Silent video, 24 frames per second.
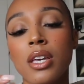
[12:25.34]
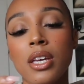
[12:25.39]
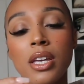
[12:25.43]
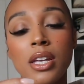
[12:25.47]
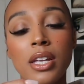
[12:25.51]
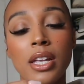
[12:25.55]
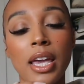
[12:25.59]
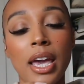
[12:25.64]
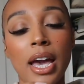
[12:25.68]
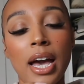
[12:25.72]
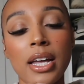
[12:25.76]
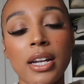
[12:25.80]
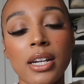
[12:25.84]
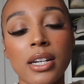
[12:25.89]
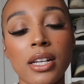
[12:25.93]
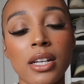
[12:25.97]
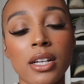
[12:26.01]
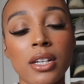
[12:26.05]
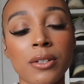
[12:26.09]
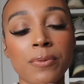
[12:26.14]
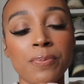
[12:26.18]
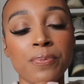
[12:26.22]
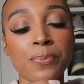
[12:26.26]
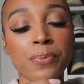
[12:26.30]
in
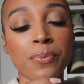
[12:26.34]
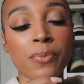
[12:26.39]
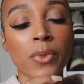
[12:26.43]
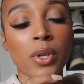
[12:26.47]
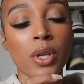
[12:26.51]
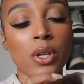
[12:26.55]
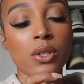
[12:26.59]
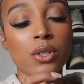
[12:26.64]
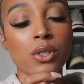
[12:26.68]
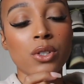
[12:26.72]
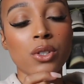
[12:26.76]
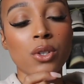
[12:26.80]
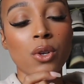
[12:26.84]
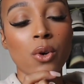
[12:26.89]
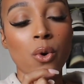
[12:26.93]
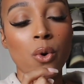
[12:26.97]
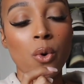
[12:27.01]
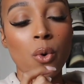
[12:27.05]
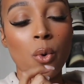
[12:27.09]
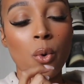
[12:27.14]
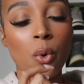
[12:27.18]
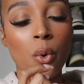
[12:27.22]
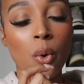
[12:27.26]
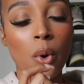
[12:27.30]
Canada.
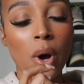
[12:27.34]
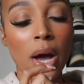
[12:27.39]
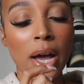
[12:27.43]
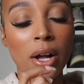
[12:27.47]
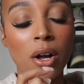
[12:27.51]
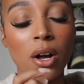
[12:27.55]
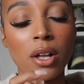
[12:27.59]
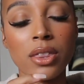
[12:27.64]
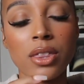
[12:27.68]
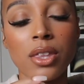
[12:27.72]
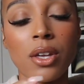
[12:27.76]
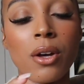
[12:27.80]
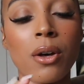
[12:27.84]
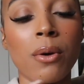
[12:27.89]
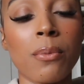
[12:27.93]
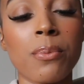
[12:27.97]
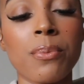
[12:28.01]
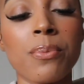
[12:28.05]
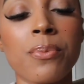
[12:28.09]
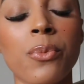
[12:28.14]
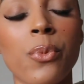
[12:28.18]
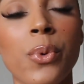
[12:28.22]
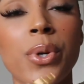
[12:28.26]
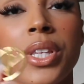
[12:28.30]
So I got
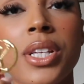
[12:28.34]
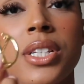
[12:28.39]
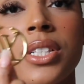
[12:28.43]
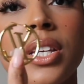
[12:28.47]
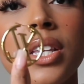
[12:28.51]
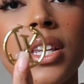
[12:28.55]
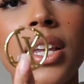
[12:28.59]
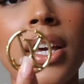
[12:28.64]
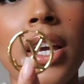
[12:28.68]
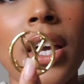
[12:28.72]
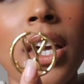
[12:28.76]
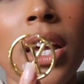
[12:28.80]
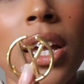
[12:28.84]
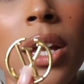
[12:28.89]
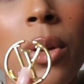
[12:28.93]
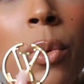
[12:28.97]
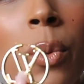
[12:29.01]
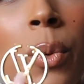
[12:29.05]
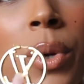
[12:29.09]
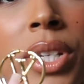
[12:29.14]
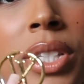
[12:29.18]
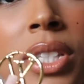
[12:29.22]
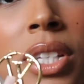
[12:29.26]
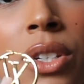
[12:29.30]
them when they said like, hey, we
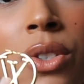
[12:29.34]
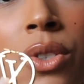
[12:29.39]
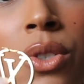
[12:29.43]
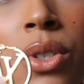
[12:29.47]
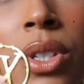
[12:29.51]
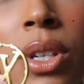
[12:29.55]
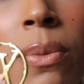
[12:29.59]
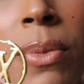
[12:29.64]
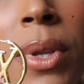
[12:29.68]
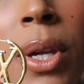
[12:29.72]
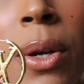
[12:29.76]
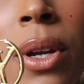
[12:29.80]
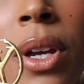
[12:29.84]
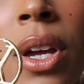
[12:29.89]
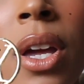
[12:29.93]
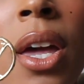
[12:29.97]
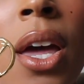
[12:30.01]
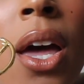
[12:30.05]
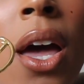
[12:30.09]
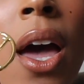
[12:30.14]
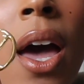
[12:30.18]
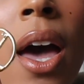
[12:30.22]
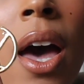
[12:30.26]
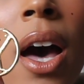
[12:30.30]
want to send you something
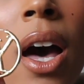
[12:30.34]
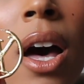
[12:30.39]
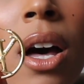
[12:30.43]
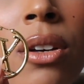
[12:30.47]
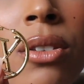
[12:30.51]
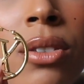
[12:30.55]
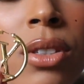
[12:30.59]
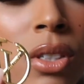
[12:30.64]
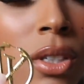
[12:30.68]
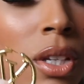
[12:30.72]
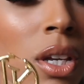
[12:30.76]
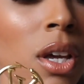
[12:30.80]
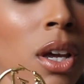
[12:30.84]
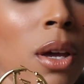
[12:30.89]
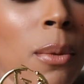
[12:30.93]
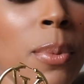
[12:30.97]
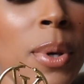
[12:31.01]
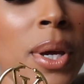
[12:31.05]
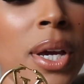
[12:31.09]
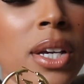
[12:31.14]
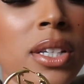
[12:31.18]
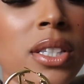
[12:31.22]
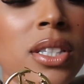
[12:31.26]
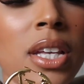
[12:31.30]
else.
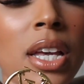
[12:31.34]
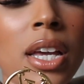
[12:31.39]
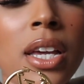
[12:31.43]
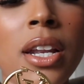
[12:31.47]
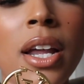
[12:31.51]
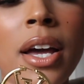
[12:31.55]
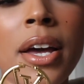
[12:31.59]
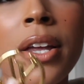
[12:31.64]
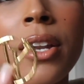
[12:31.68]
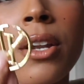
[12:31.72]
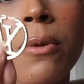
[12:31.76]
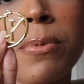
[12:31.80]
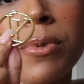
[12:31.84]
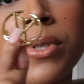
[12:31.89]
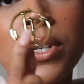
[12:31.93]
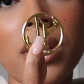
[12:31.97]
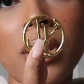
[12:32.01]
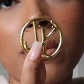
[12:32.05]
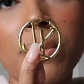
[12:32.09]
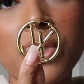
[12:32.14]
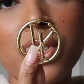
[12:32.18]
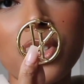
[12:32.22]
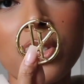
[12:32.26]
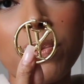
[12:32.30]
Pick a second item. I was like,
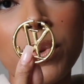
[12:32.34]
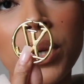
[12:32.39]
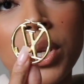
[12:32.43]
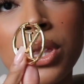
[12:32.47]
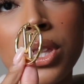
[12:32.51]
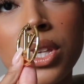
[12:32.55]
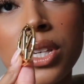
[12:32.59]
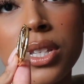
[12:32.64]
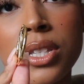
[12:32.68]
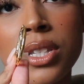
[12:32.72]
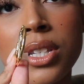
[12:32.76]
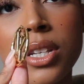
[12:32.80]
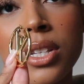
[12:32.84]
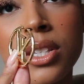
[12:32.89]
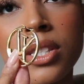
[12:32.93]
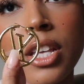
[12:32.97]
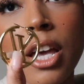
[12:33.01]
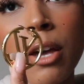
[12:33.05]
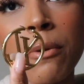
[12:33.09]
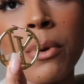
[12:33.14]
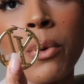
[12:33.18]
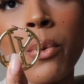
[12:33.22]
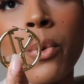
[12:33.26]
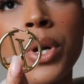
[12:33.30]
let me just pick this because
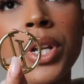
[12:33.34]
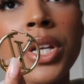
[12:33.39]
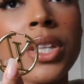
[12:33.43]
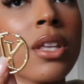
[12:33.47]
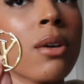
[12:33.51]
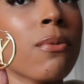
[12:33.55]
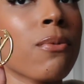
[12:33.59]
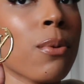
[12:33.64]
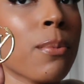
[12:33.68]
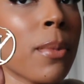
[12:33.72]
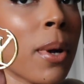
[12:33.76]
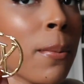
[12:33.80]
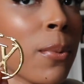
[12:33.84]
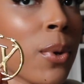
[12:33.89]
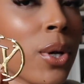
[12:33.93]
I've been wanting them for my